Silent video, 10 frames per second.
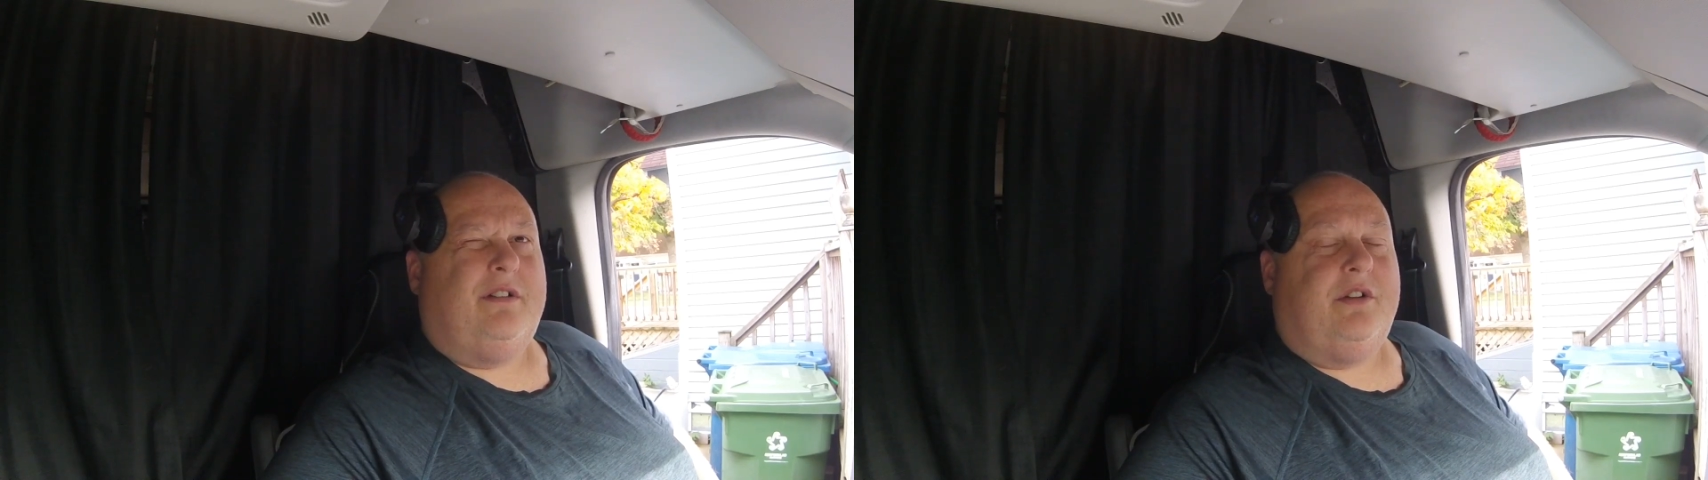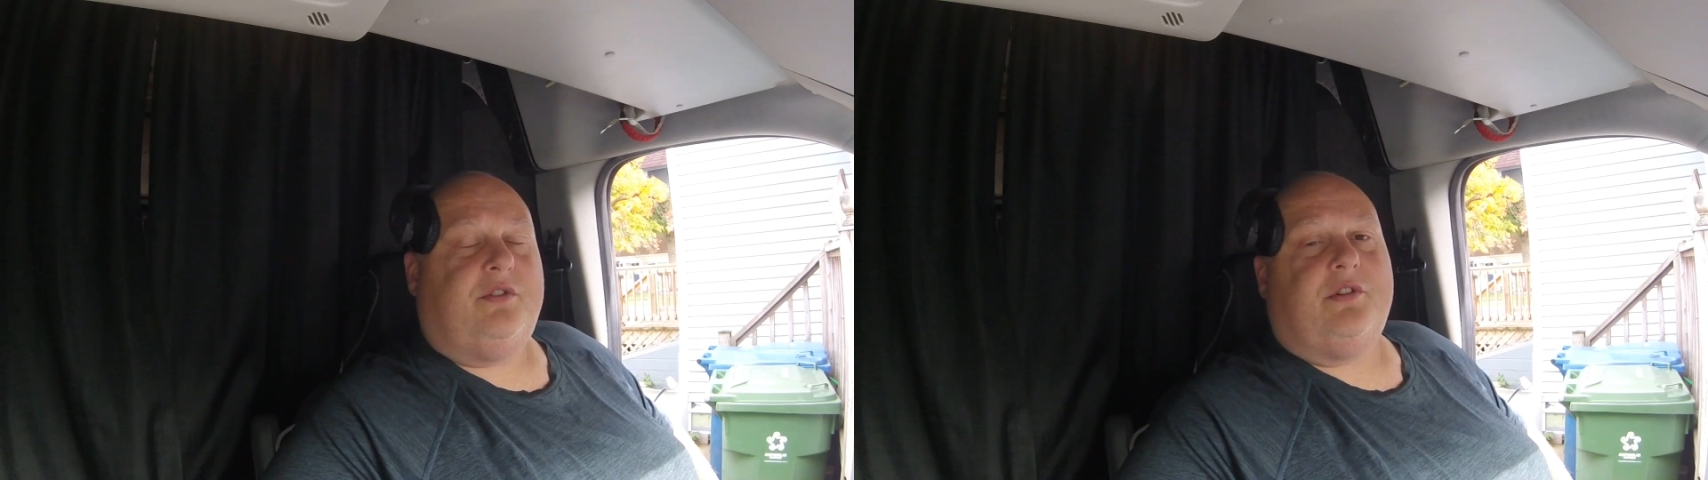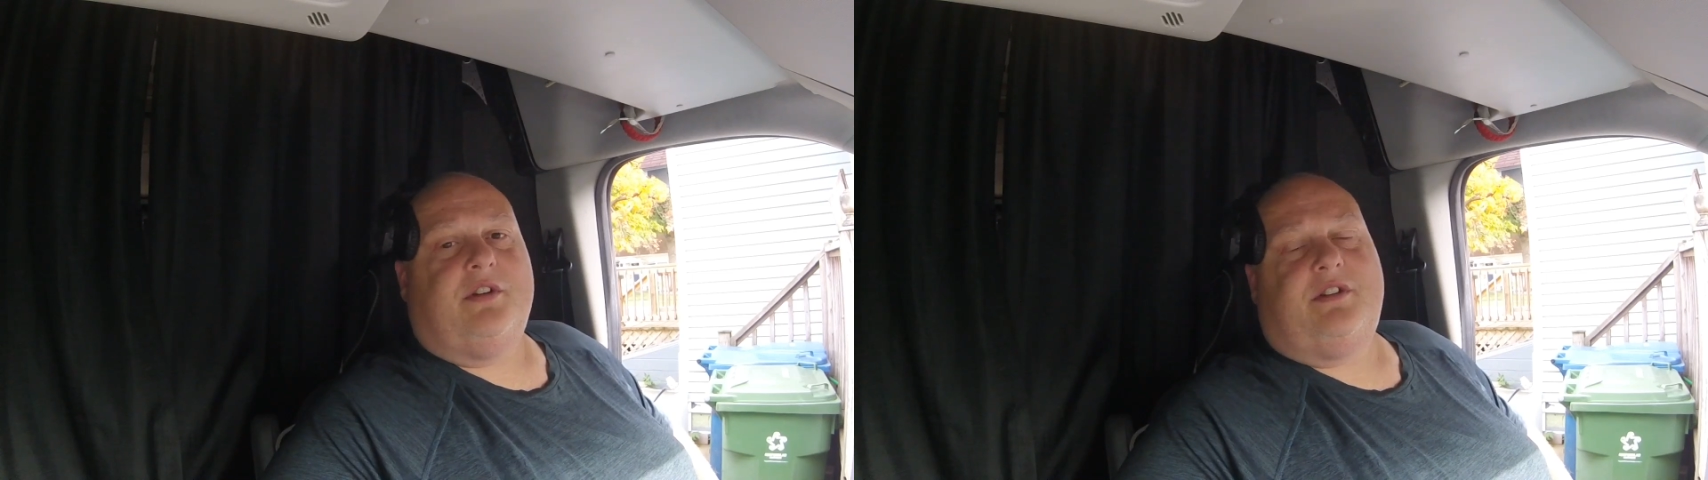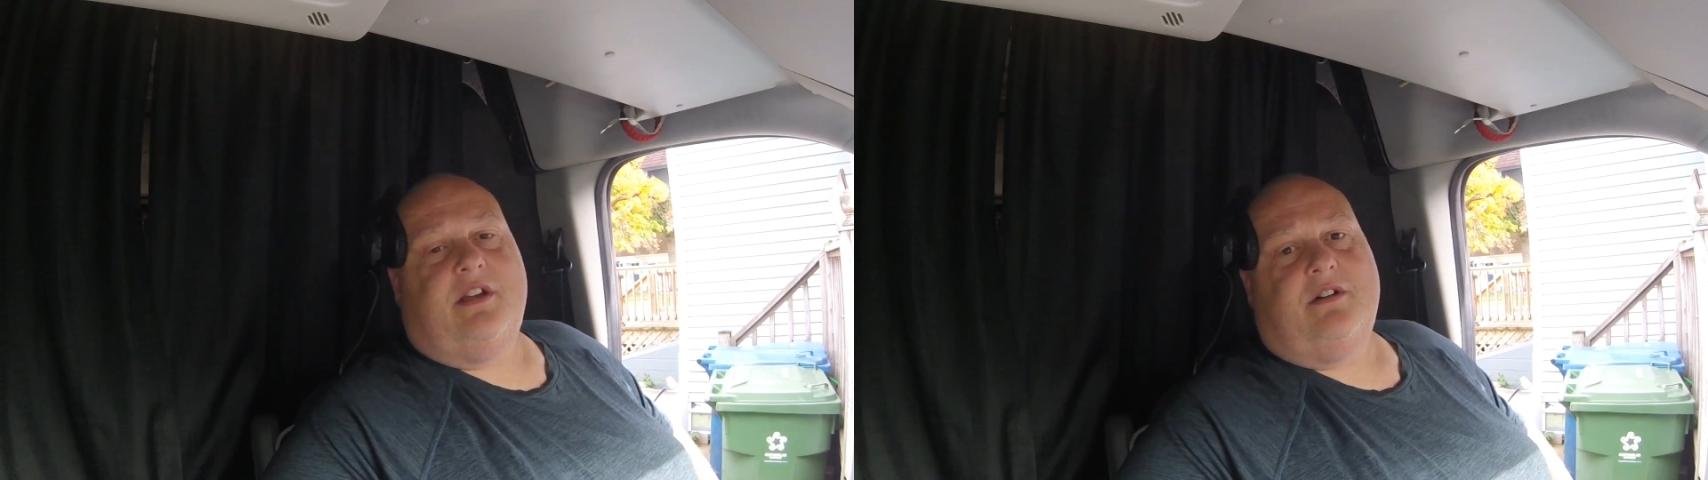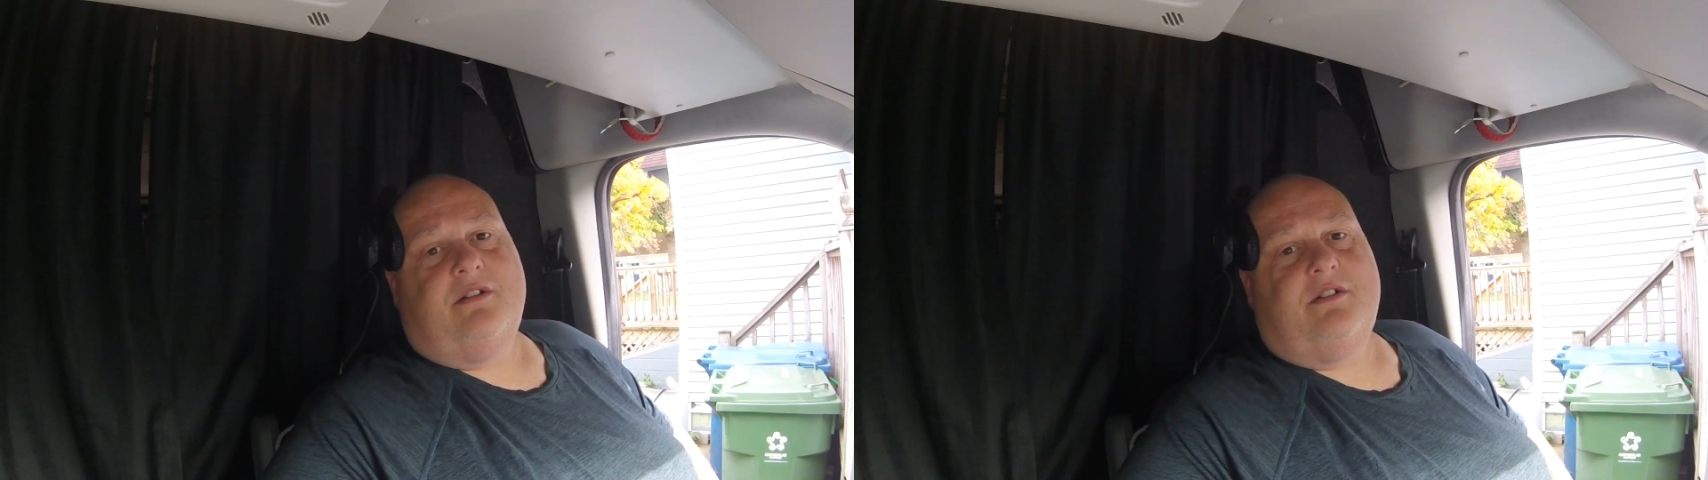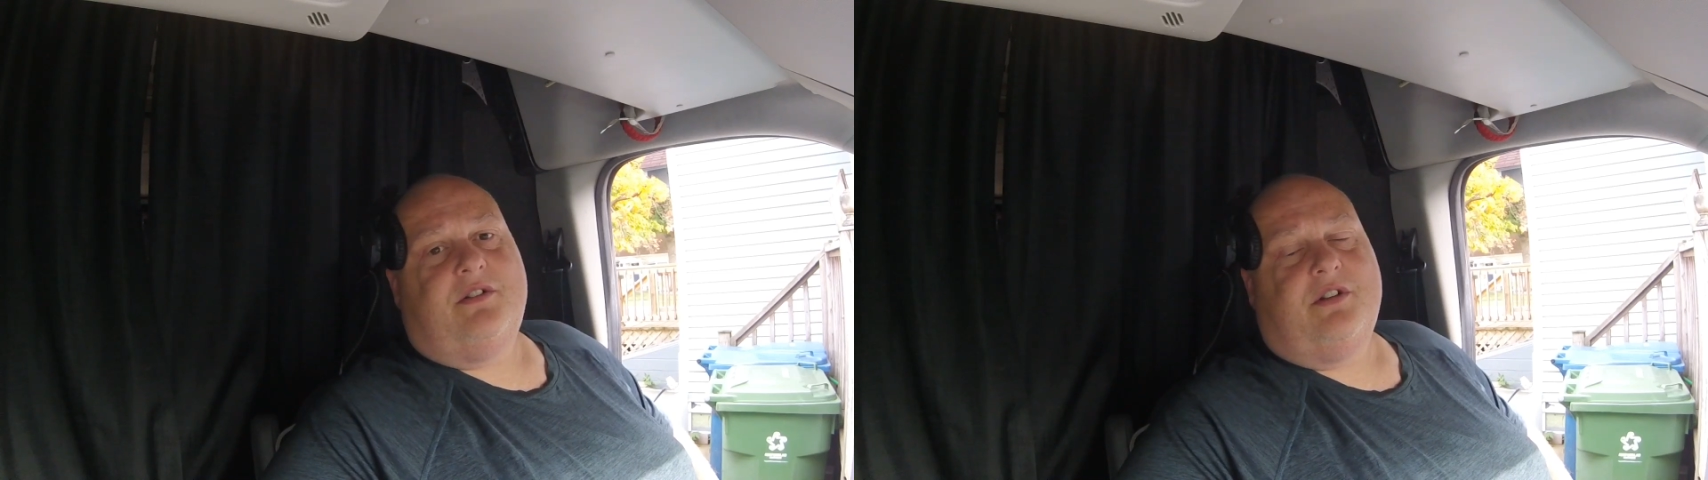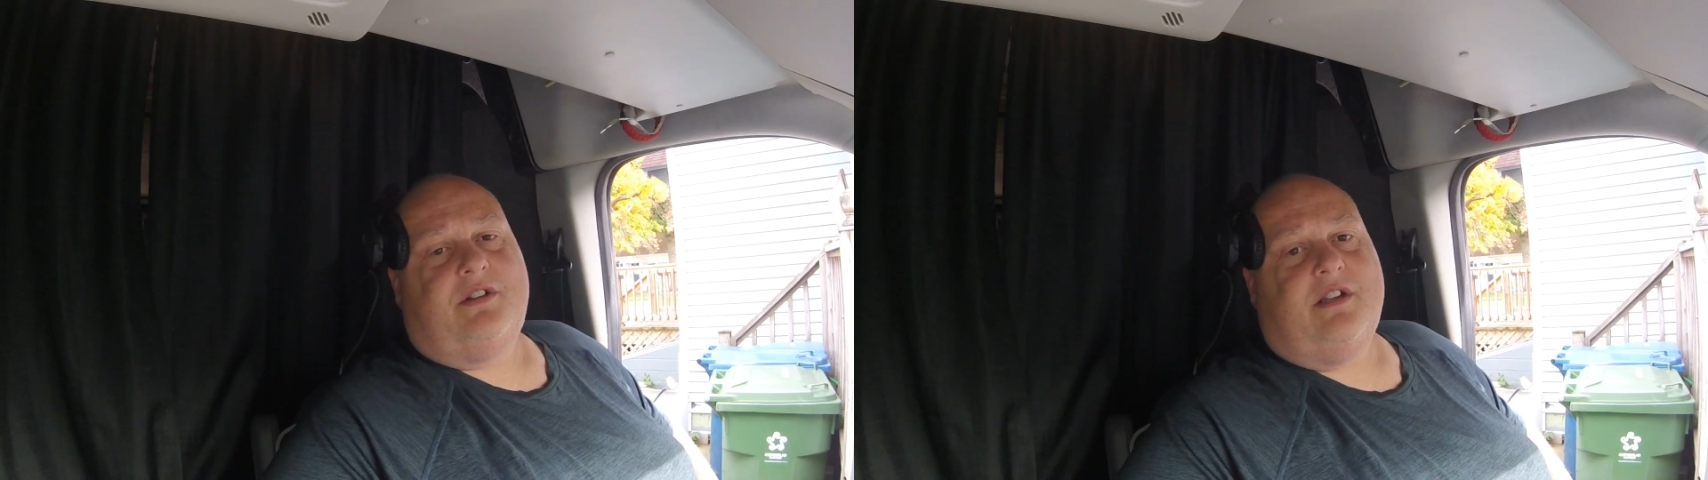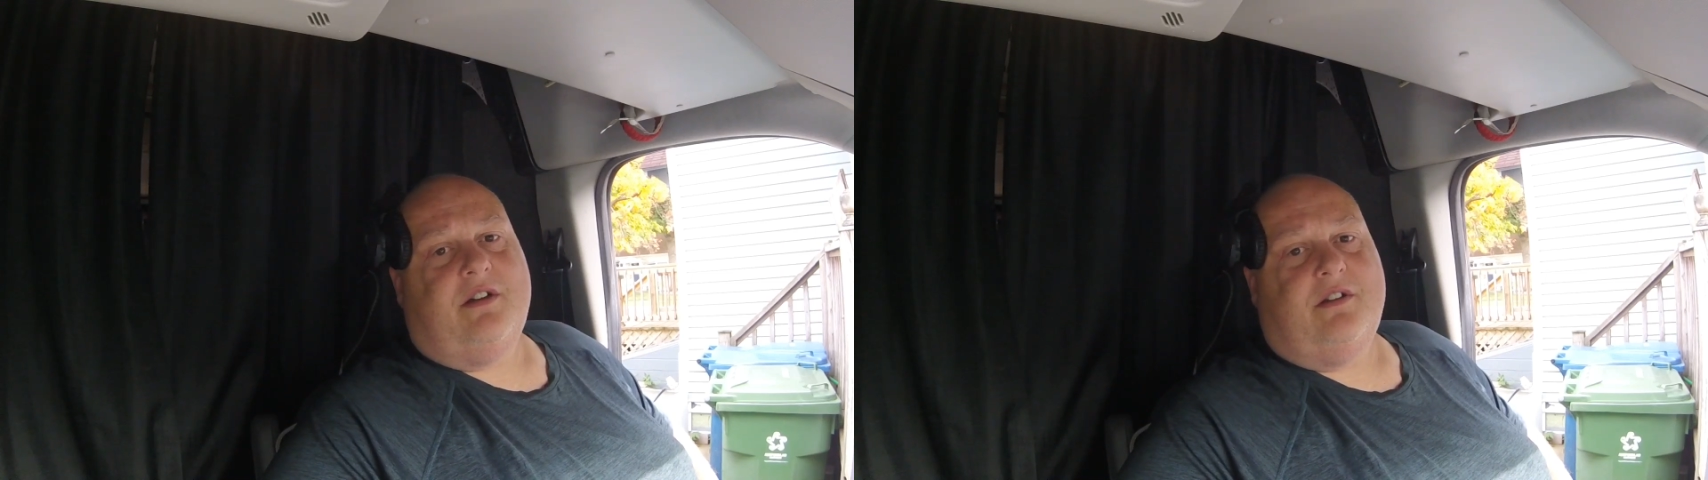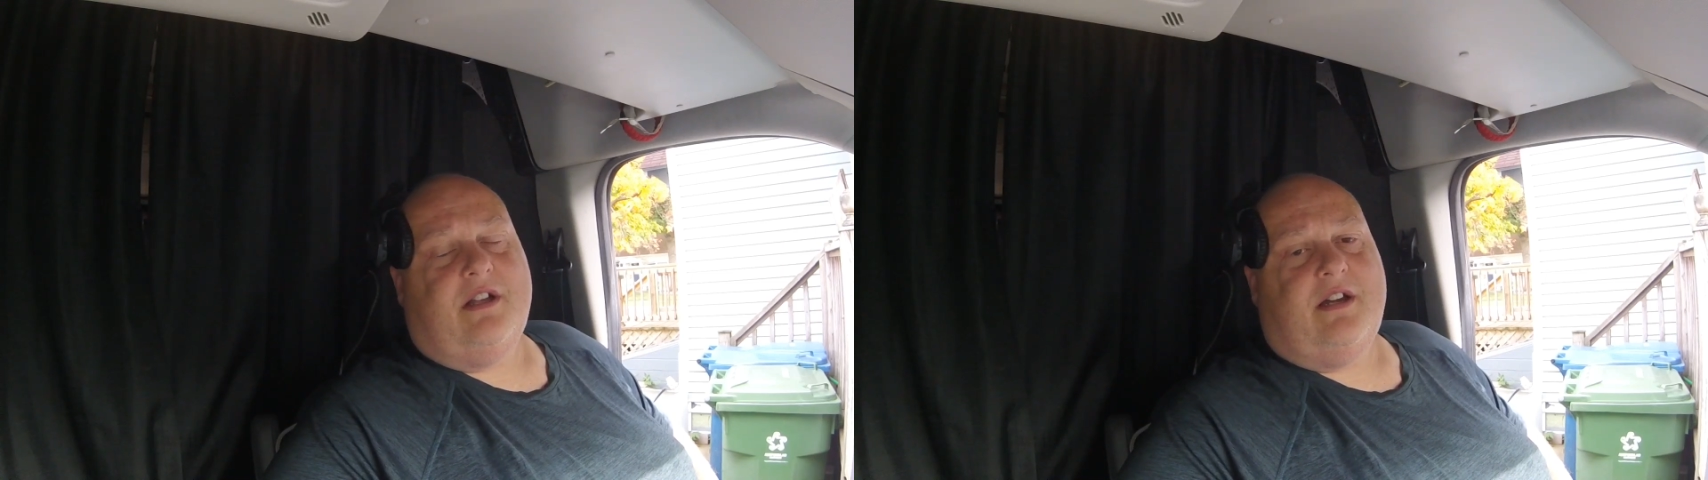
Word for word: no Duracell Duracell